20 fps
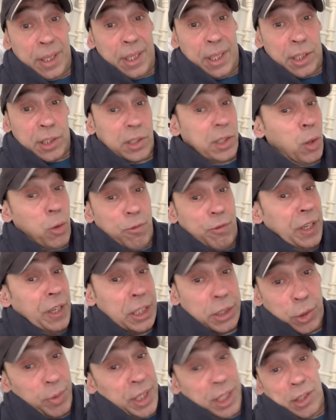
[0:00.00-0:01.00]
So
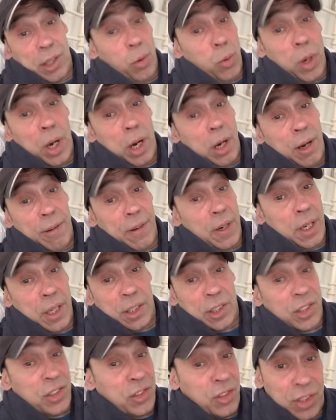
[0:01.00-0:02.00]
Victor, in his whole heart of
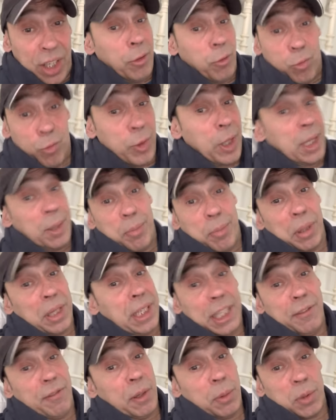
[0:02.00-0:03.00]
hearts, didn't really
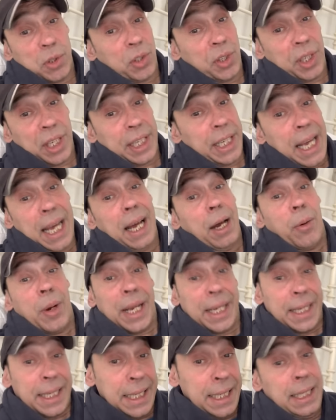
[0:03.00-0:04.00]
believe he was going to get out,
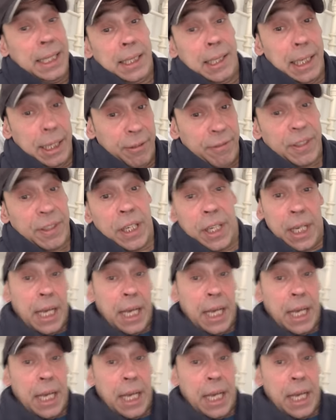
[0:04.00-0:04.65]
and he'd lived.